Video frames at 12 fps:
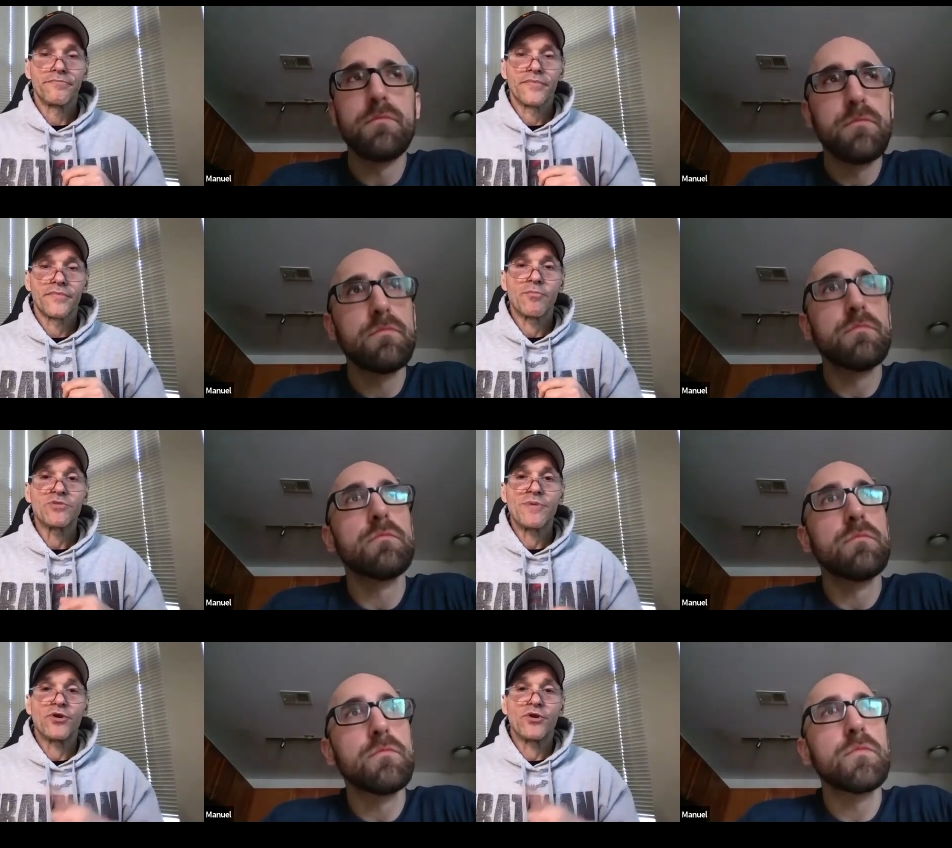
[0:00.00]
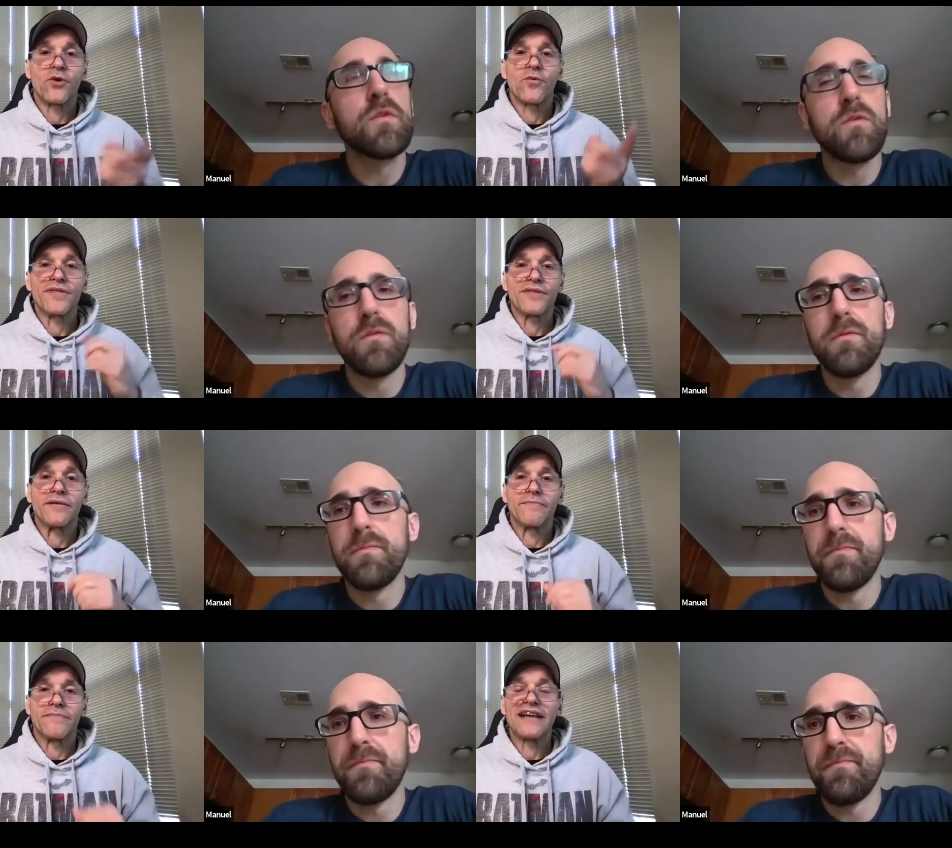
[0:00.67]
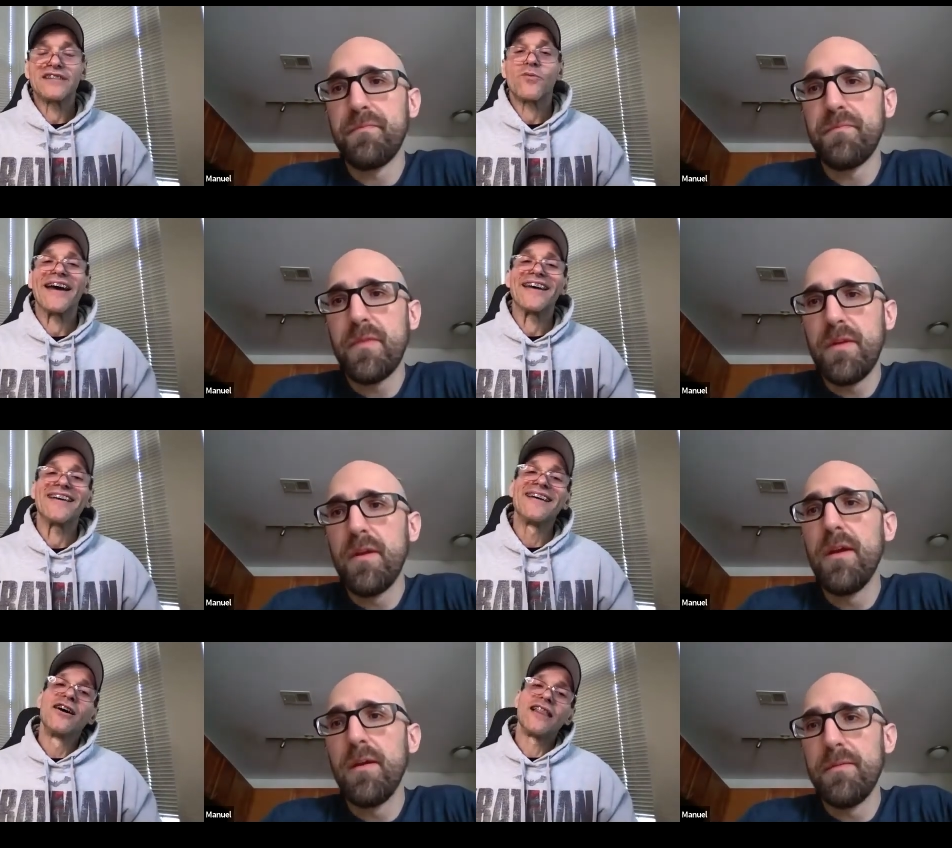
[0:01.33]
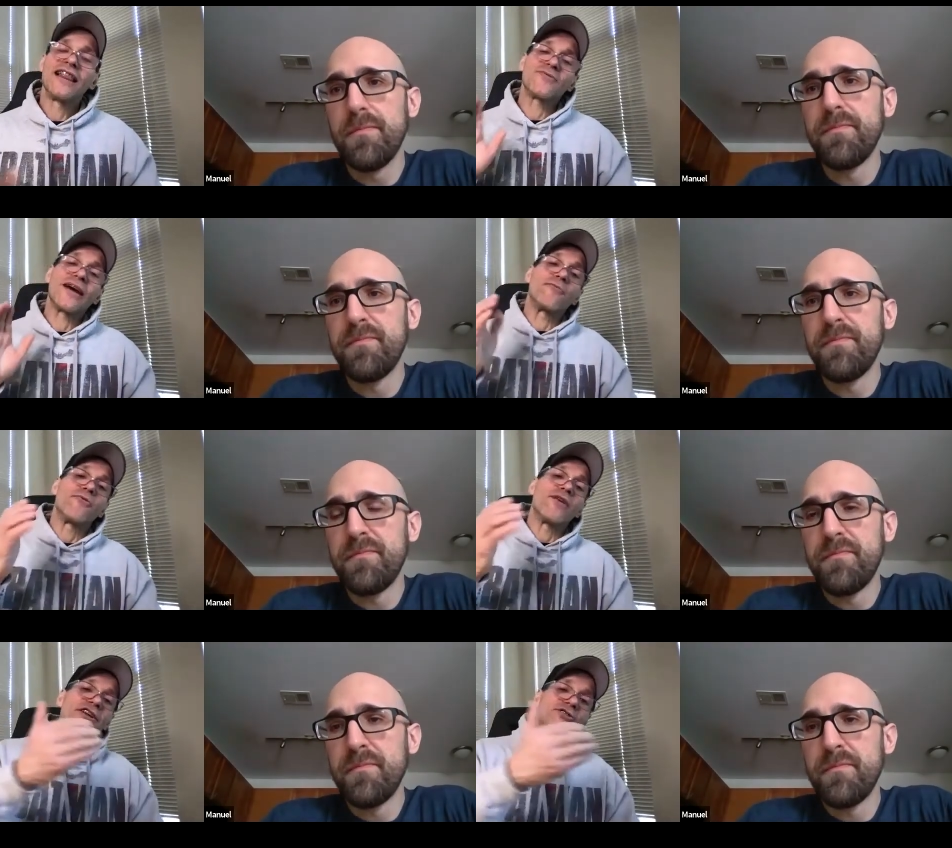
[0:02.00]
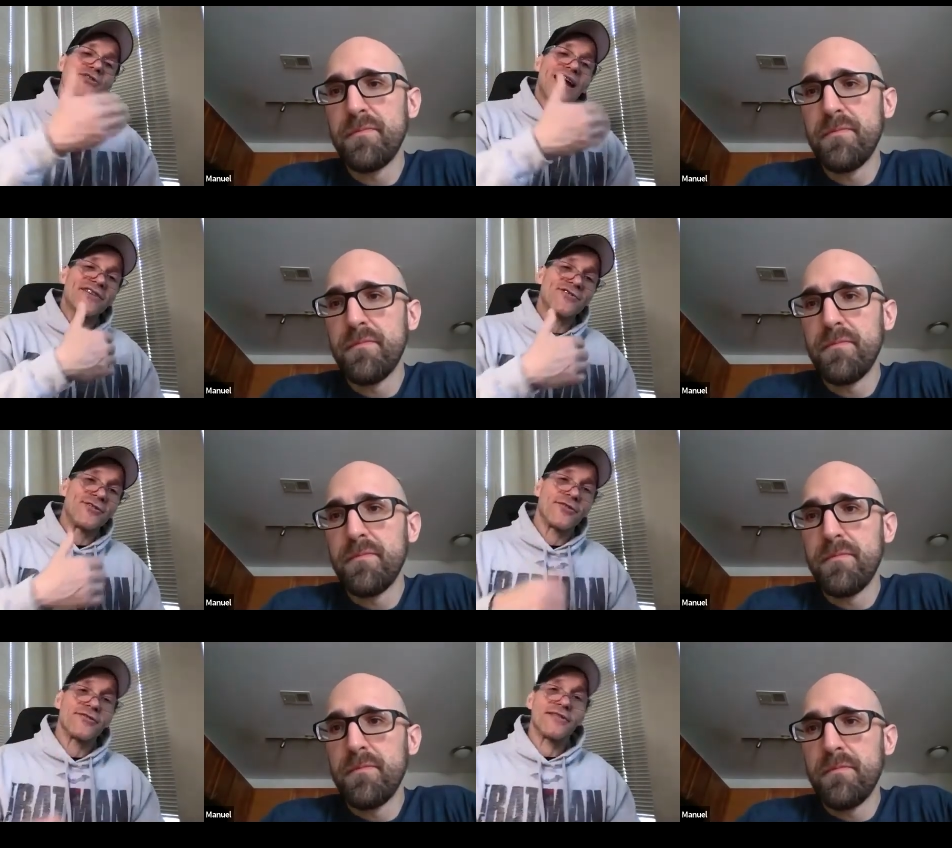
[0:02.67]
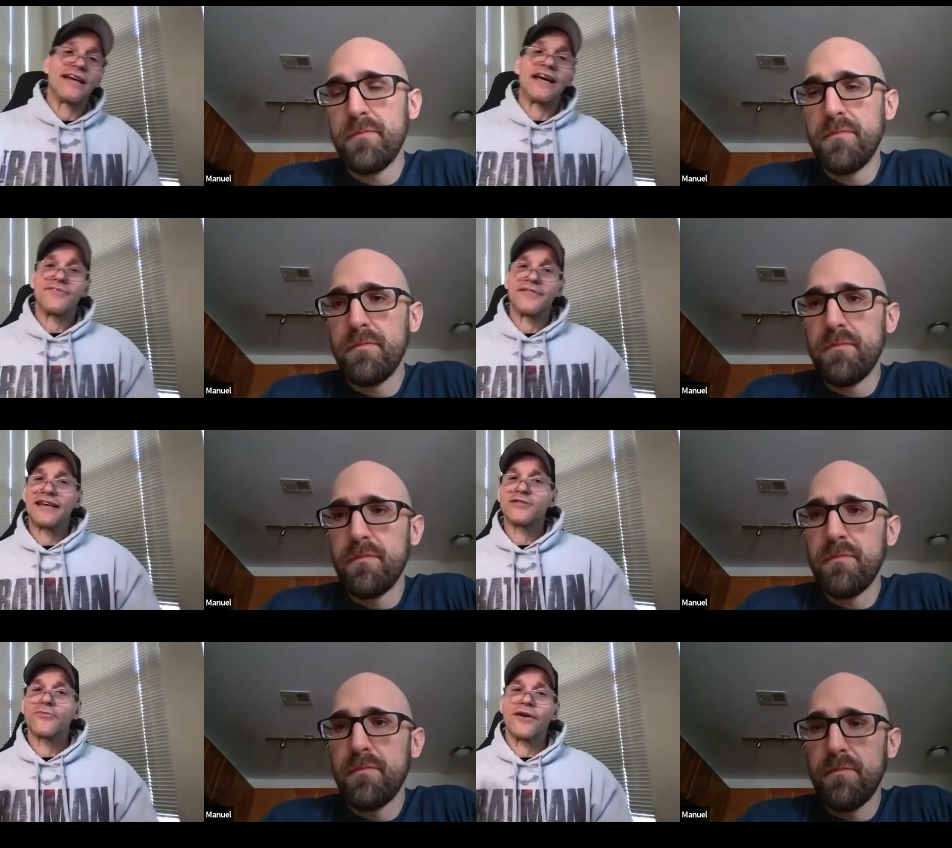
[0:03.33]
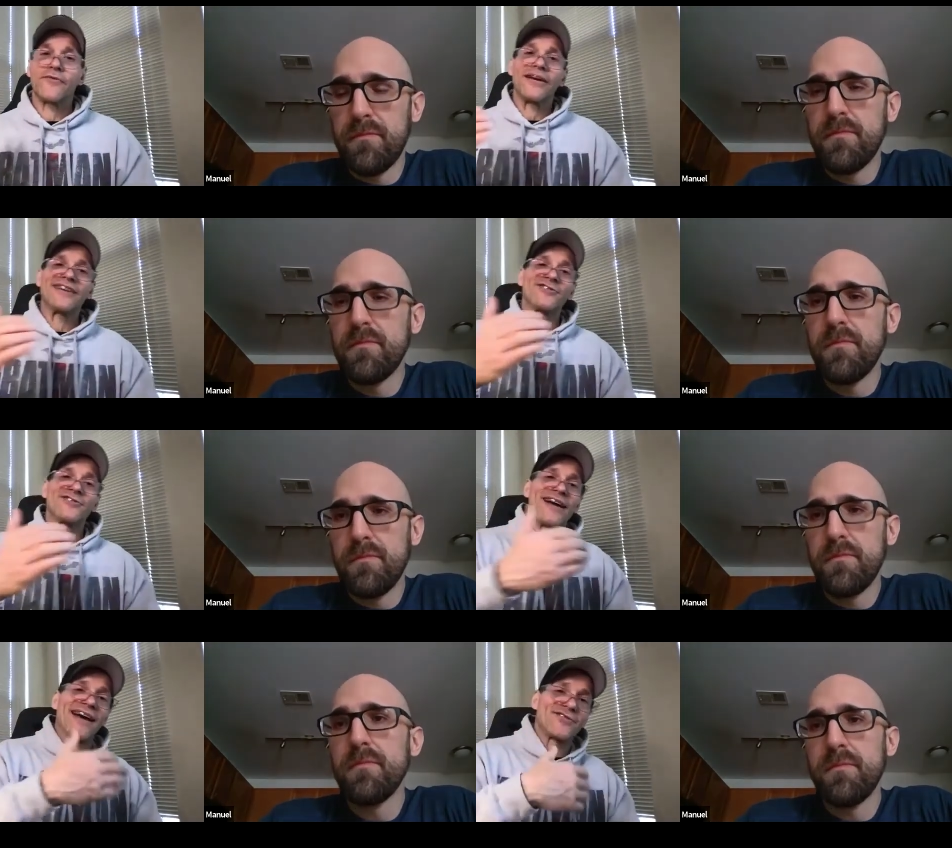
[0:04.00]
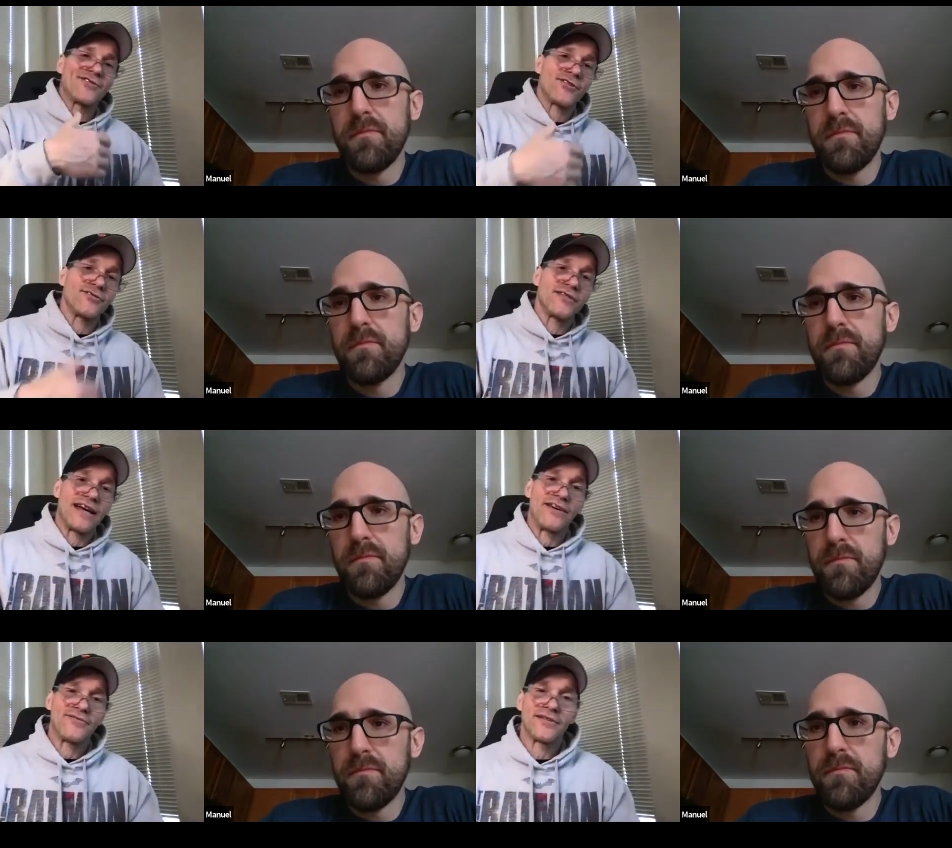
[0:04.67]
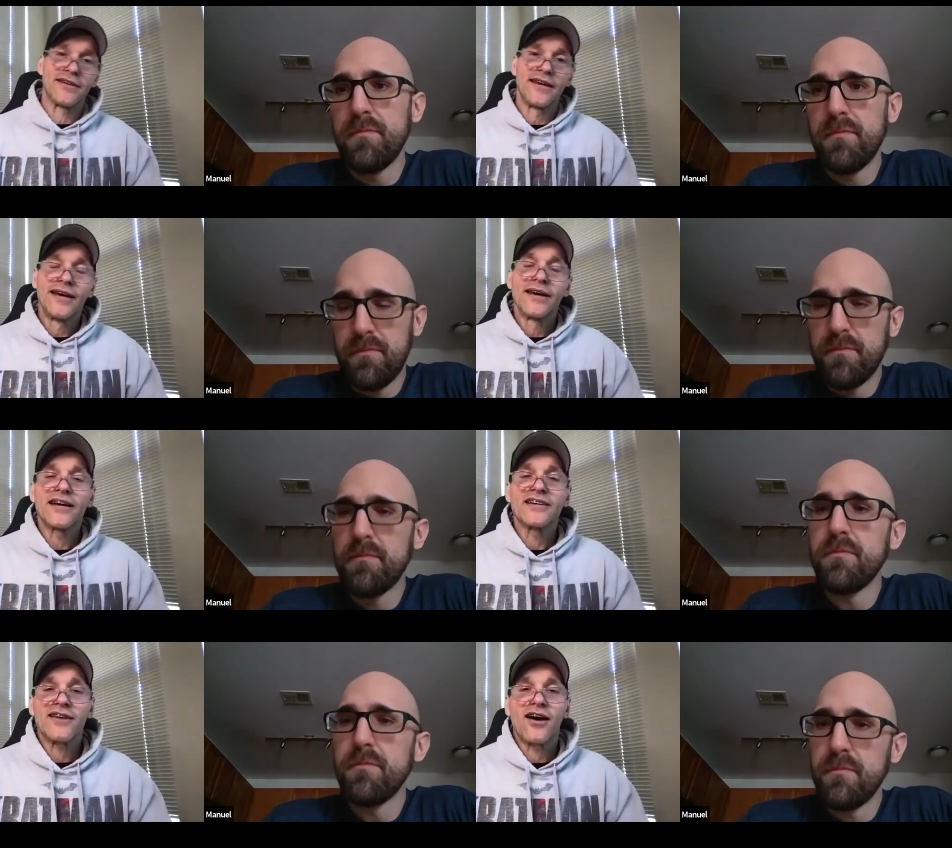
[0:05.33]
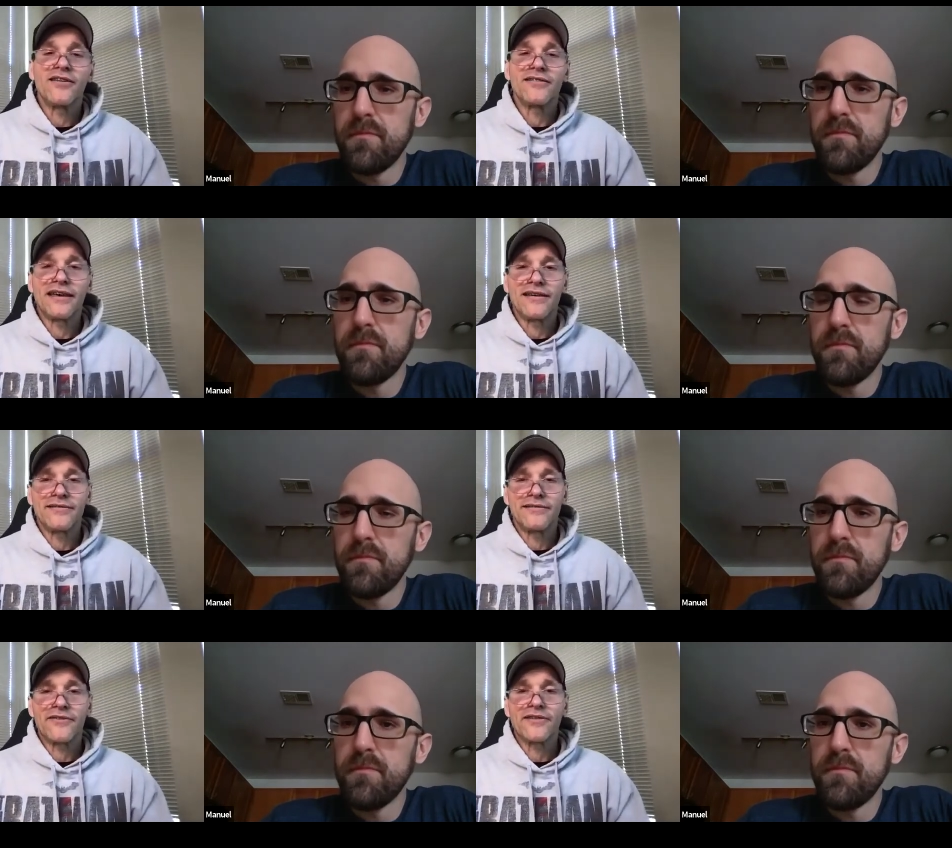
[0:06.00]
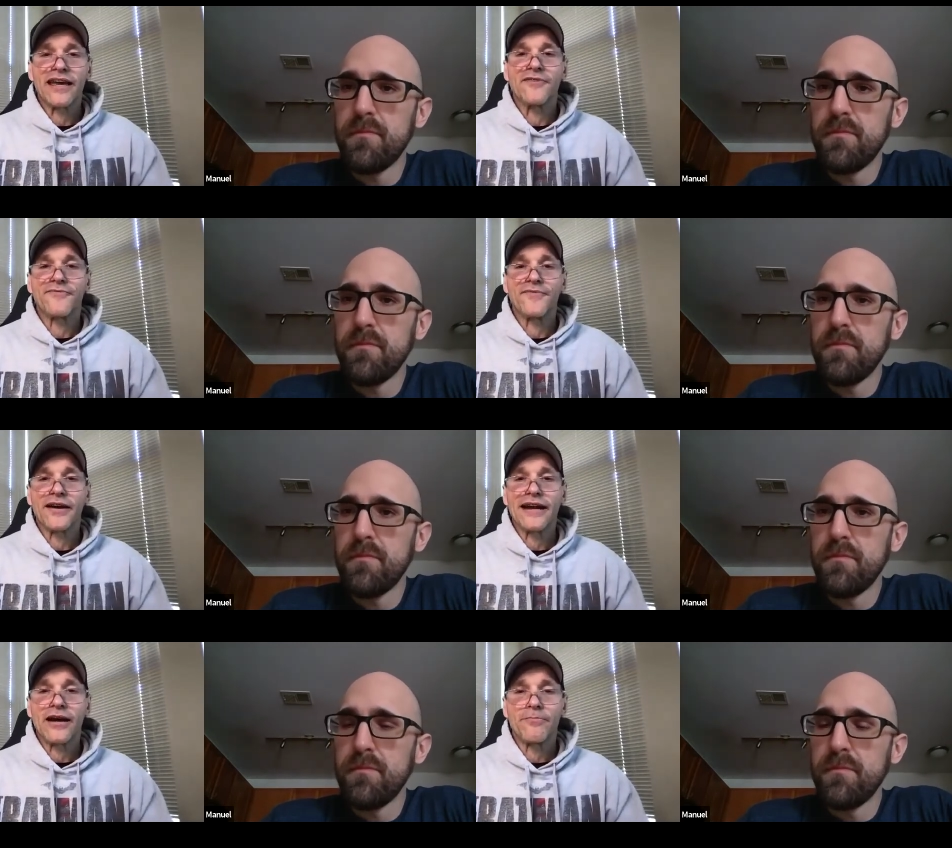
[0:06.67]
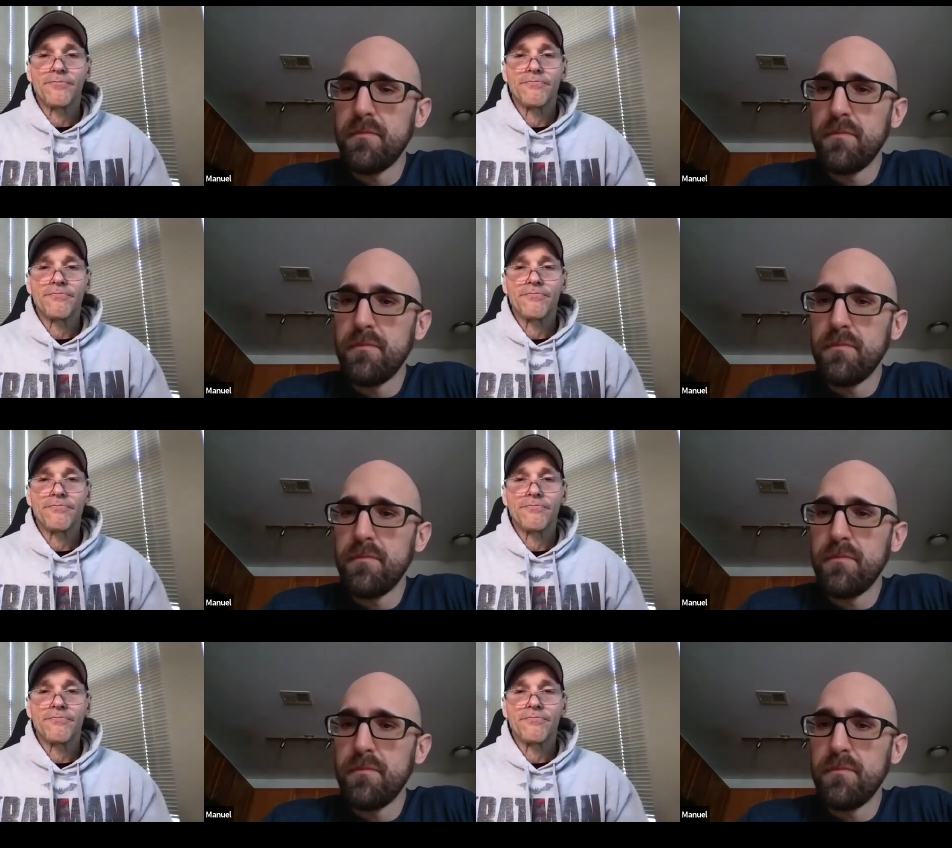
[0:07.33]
Speaker 1: Most people go with it. That's why running tracks turn left. That's why race tracks turn left, because they kind of figured out